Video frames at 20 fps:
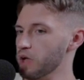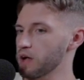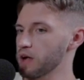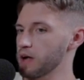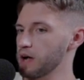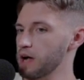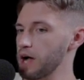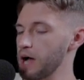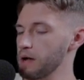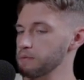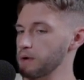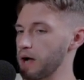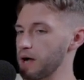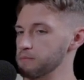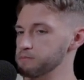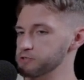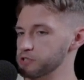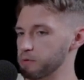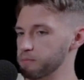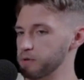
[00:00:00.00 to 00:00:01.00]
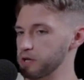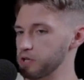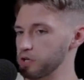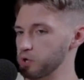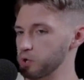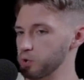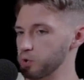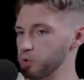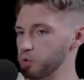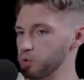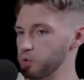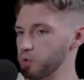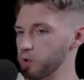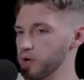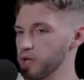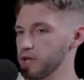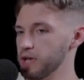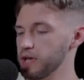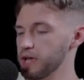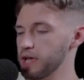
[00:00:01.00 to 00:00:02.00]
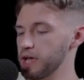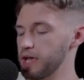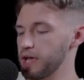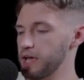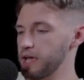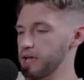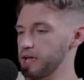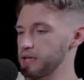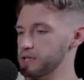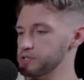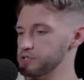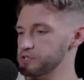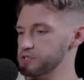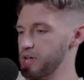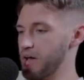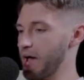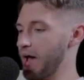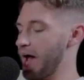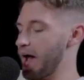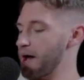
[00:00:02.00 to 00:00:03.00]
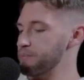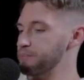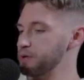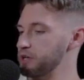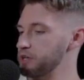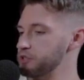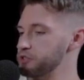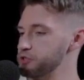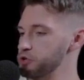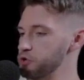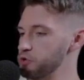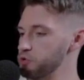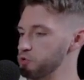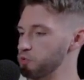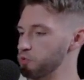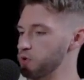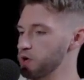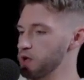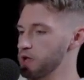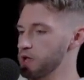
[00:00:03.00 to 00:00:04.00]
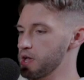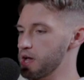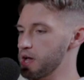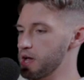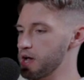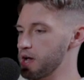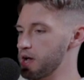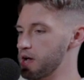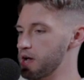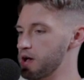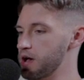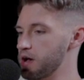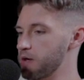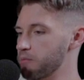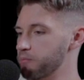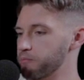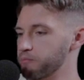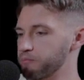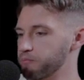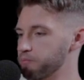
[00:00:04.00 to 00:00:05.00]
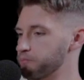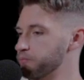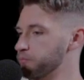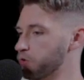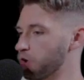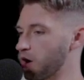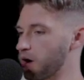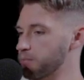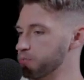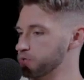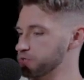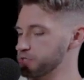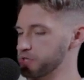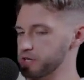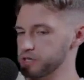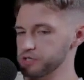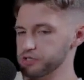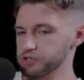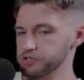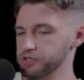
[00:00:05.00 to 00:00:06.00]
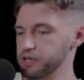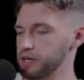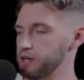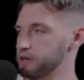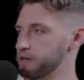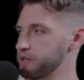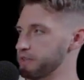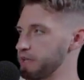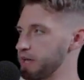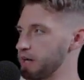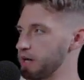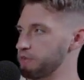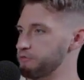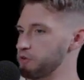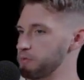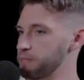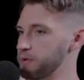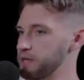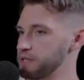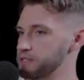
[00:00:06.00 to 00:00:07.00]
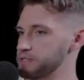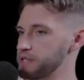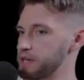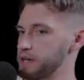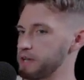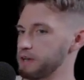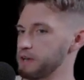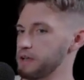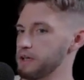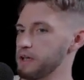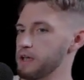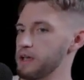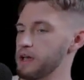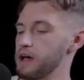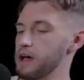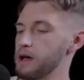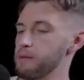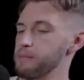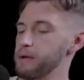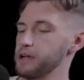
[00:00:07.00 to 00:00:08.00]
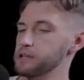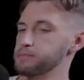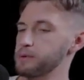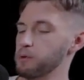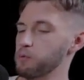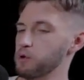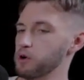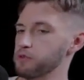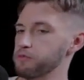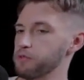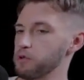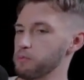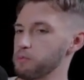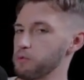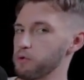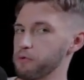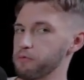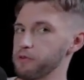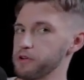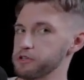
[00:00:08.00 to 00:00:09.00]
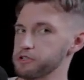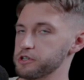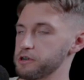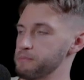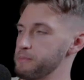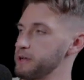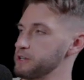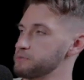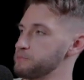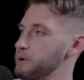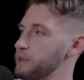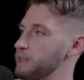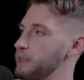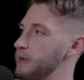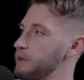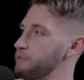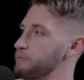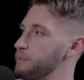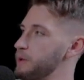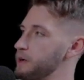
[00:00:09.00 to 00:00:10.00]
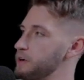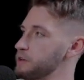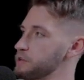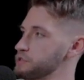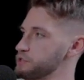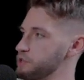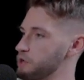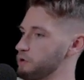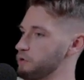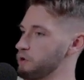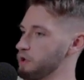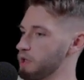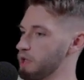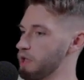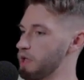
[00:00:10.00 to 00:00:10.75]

I'm somebody who is happy to cut percentages here and there if it means that it makes my workflow more efficient and makes my life better. So